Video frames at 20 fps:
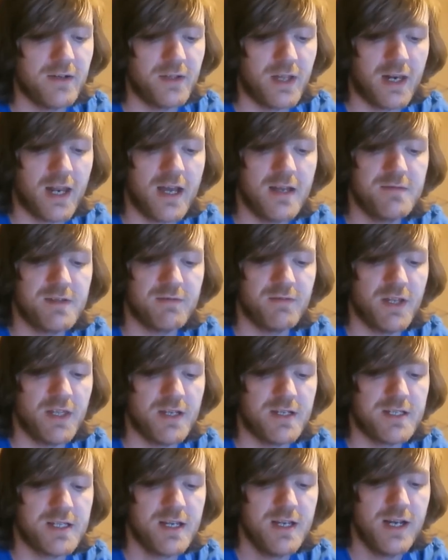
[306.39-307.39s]
on the lives of
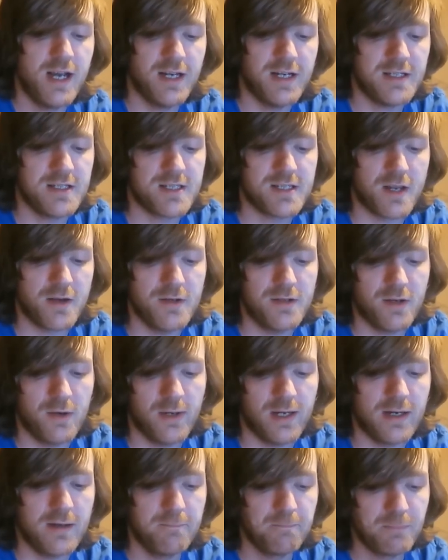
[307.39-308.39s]
others, and in so
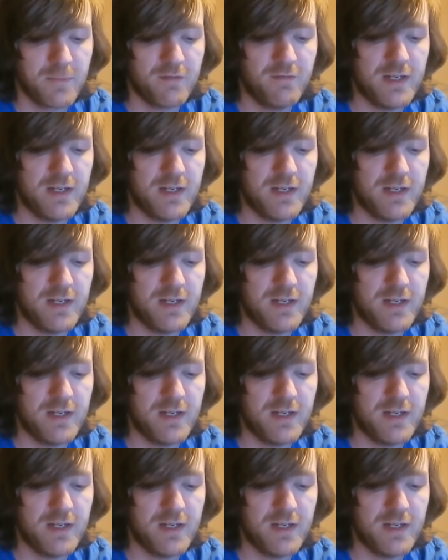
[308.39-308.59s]
doing,